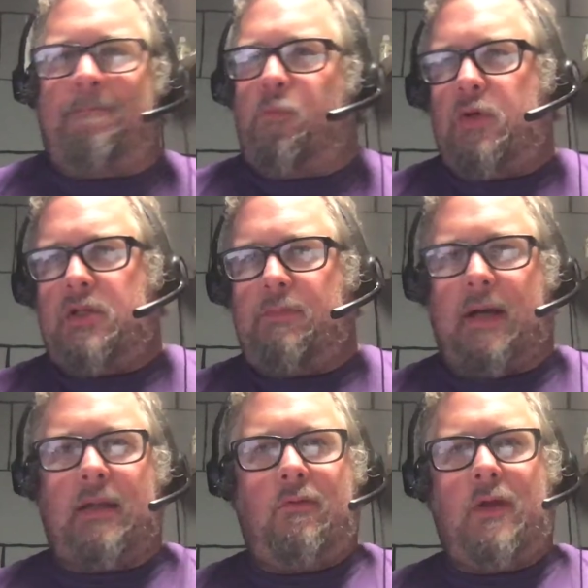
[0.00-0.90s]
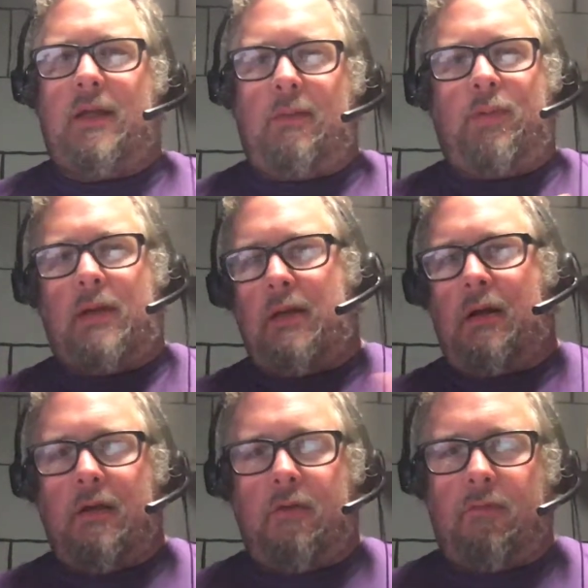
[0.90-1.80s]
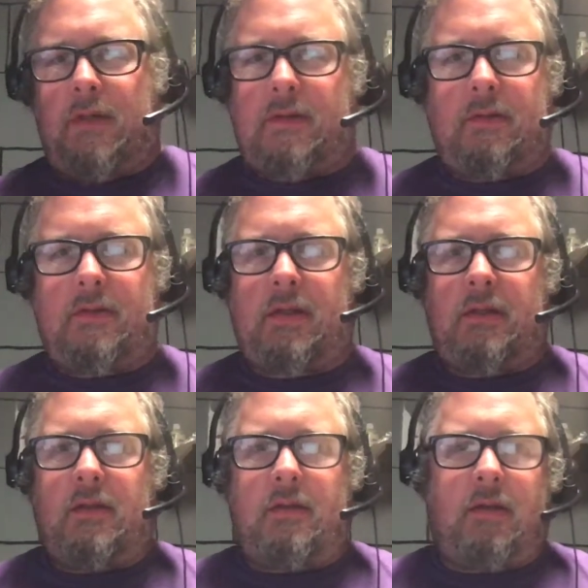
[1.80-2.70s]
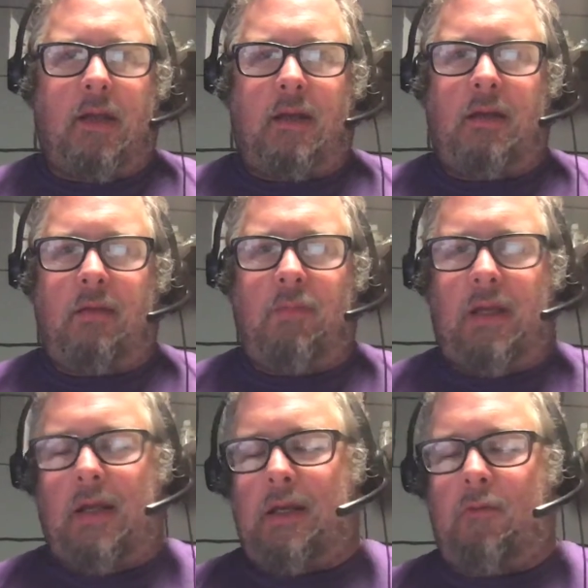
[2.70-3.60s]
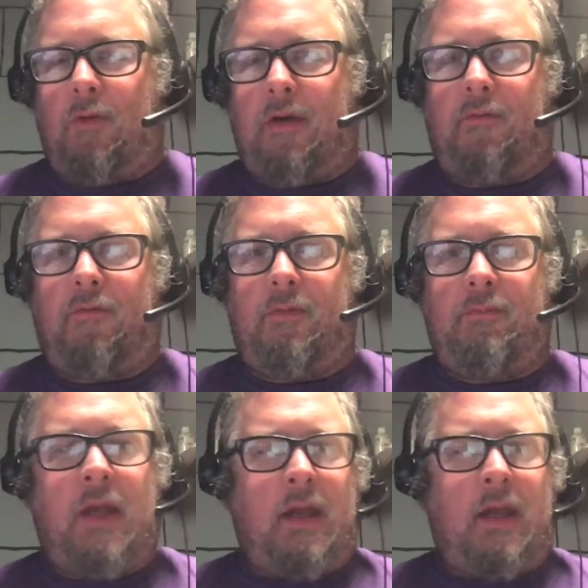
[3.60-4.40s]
Which, by the way, depending on the research that you look at, it could be anywhere from